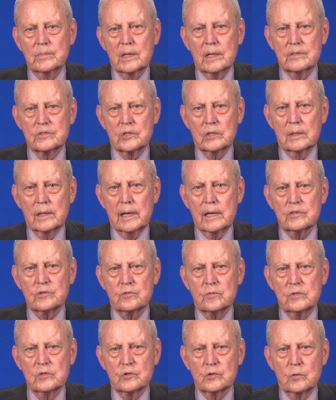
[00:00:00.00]
as a
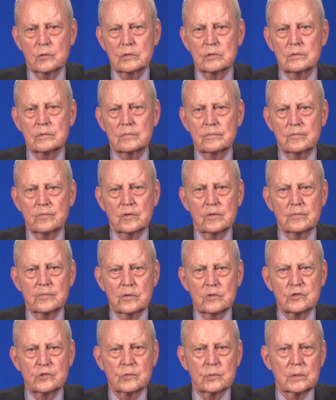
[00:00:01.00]
last resort for
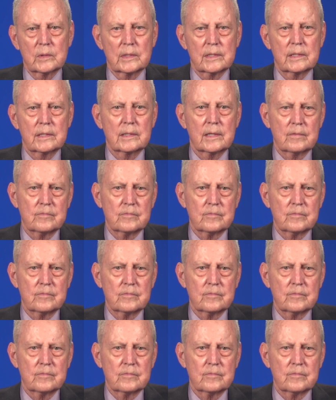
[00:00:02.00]
virtually